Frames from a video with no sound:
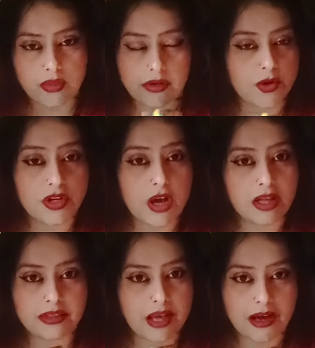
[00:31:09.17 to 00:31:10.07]
You're
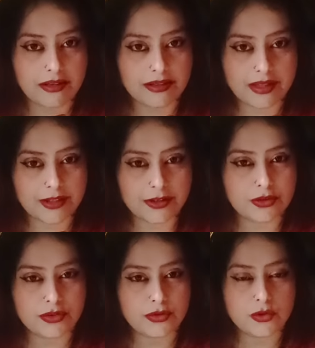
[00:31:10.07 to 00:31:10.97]
not that. Like,
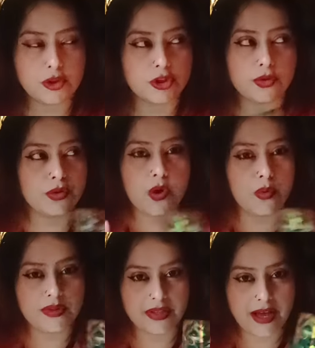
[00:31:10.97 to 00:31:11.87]
you shouldn't go
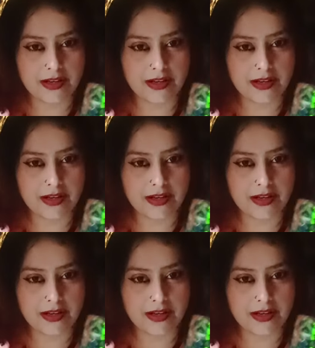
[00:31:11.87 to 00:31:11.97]
with that.